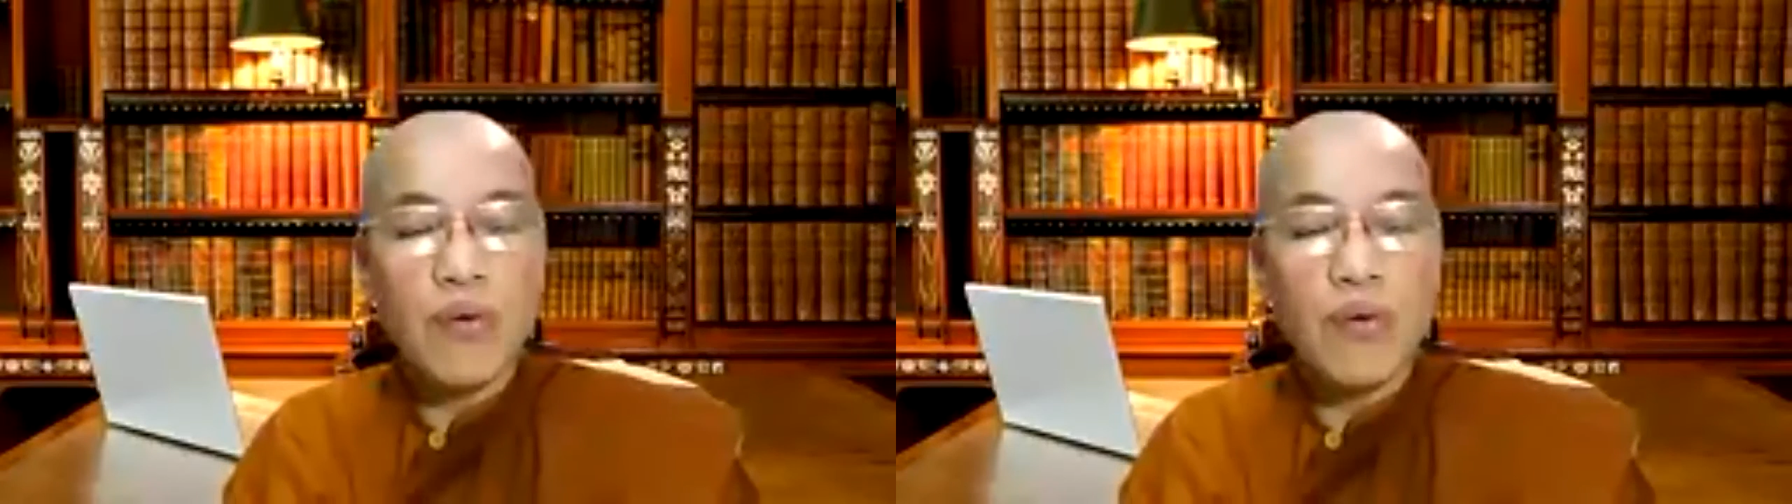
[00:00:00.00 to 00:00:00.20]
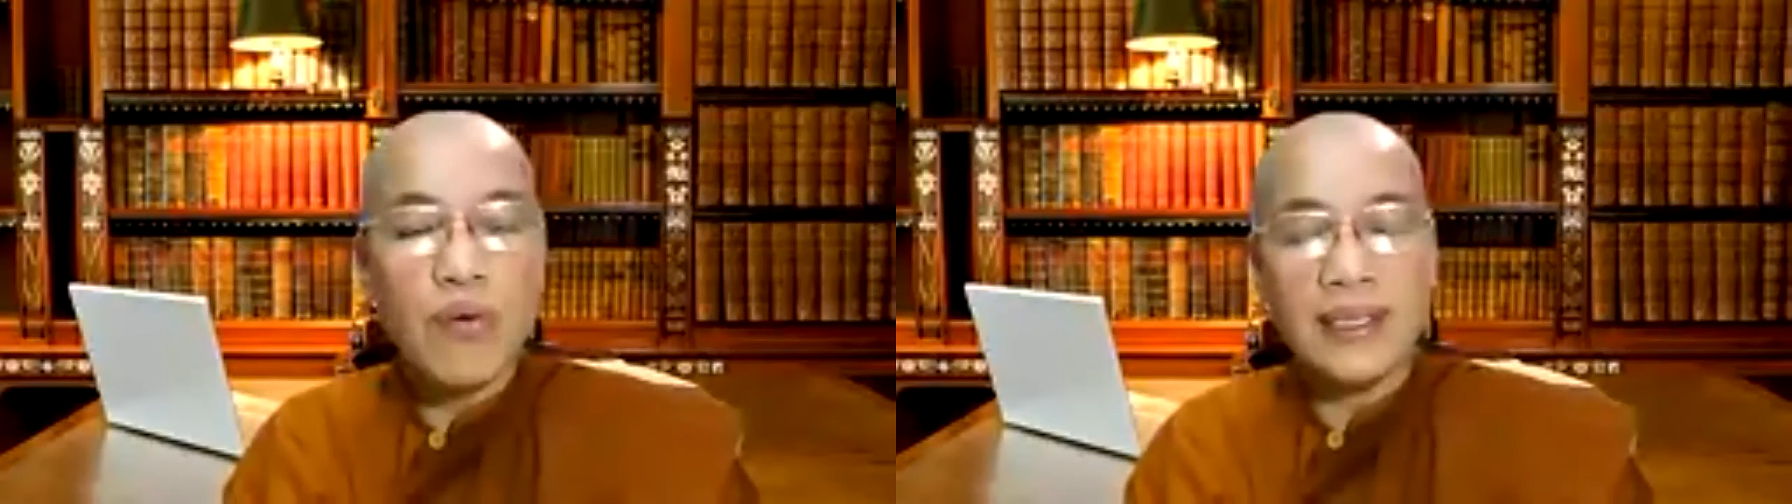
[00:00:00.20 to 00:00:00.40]

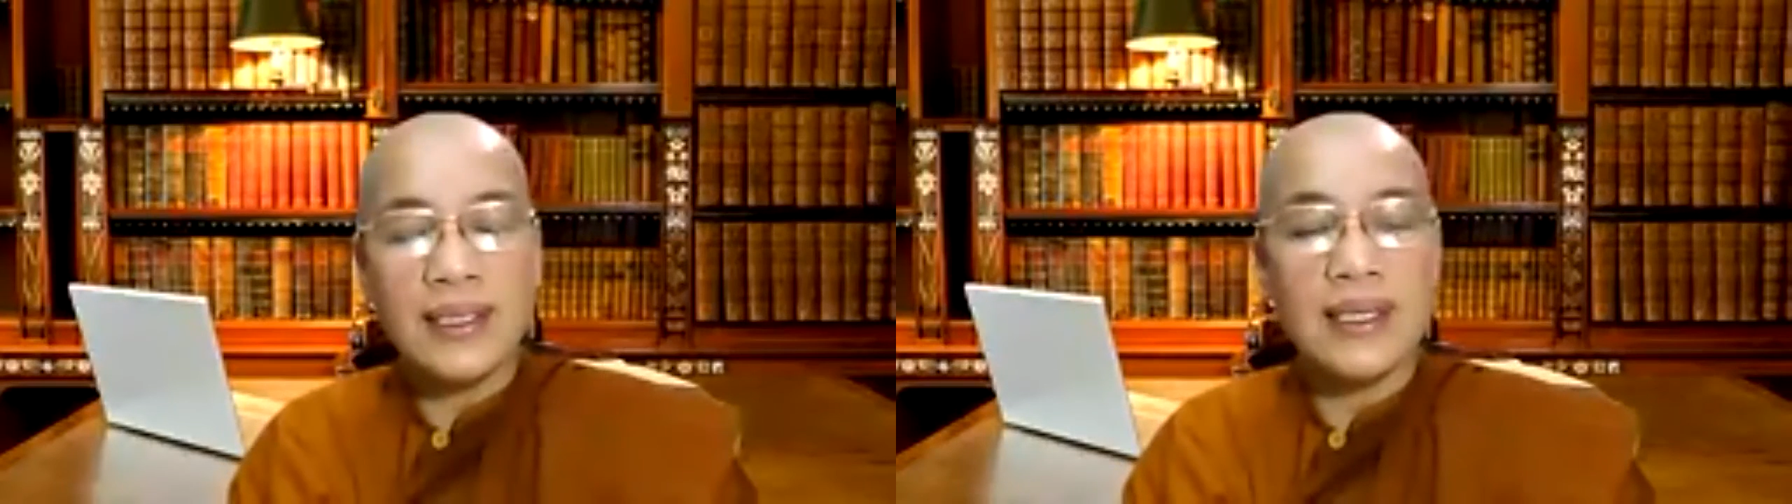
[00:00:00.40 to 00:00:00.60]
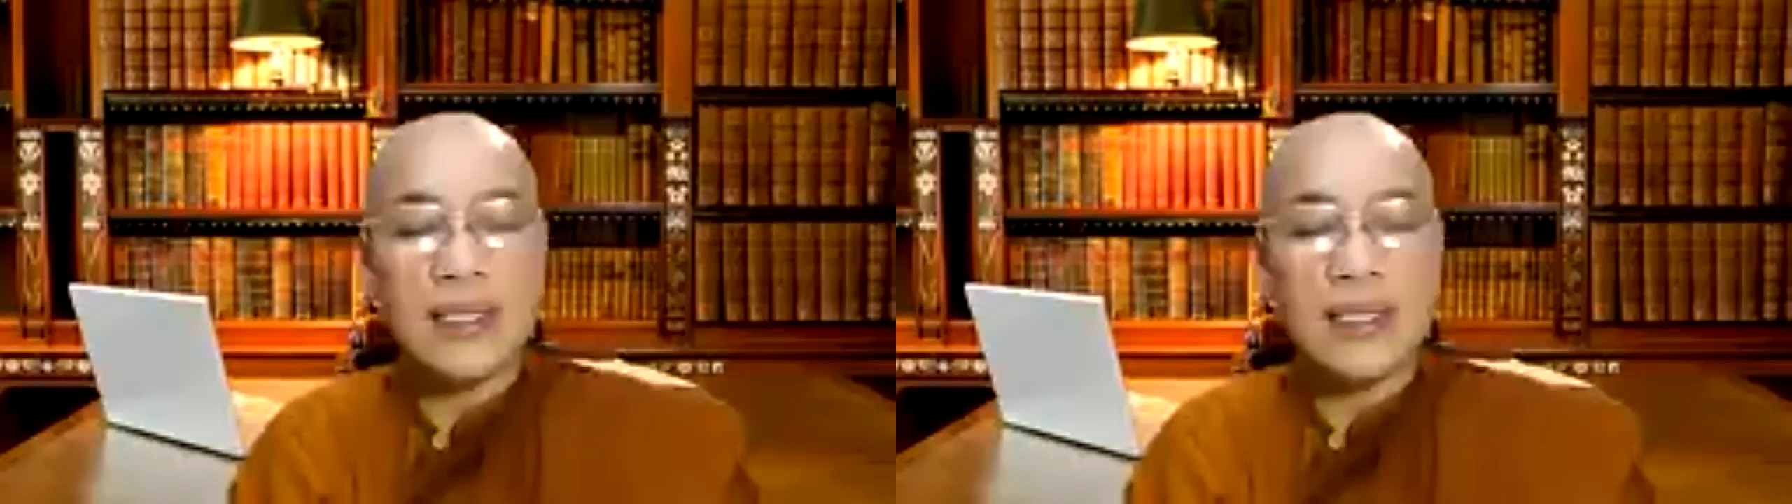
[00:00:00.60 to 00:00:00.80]

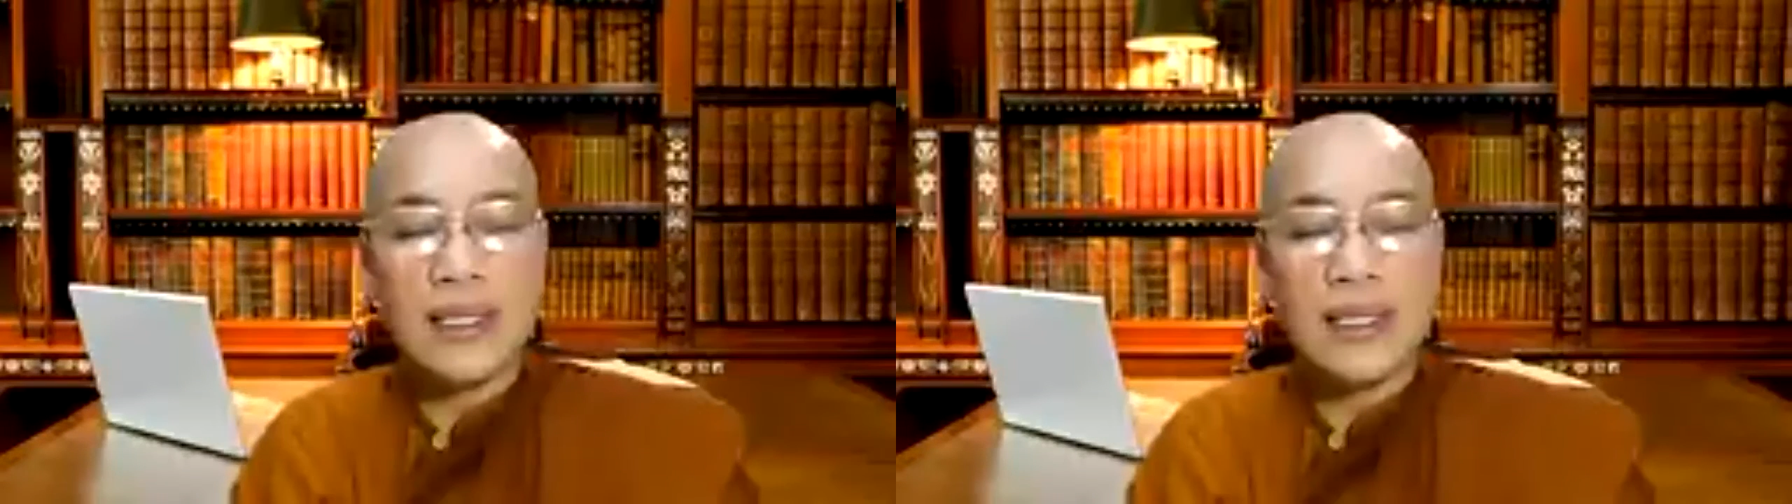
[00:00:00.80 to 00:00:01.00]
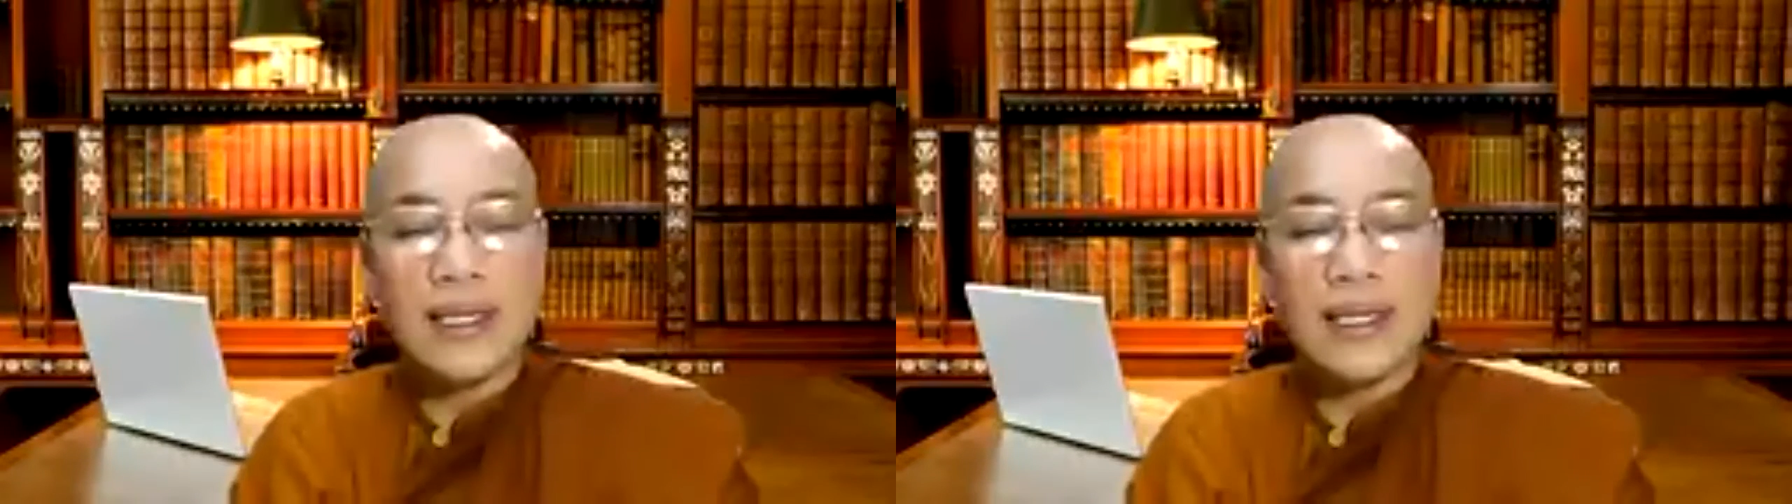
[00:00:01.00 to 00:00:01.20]

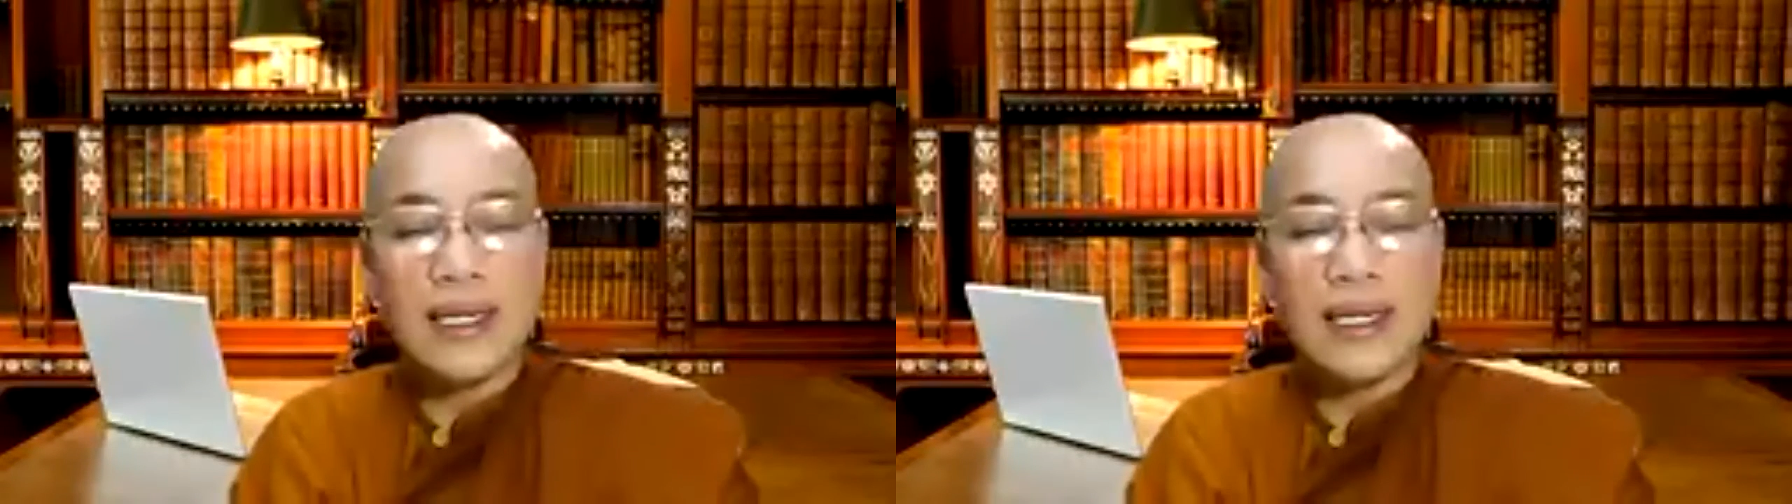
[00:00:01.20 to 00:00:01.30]
Everyone